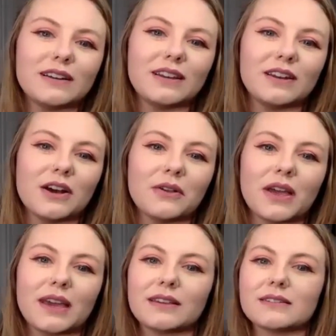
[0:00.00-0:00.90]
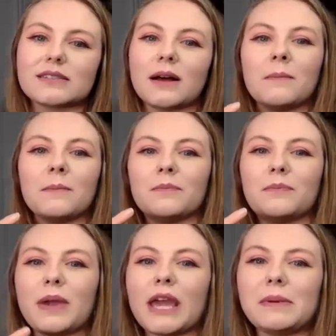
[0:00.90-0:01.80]
You know, like some
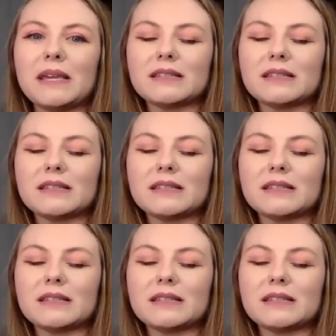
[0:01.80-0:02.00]
babies,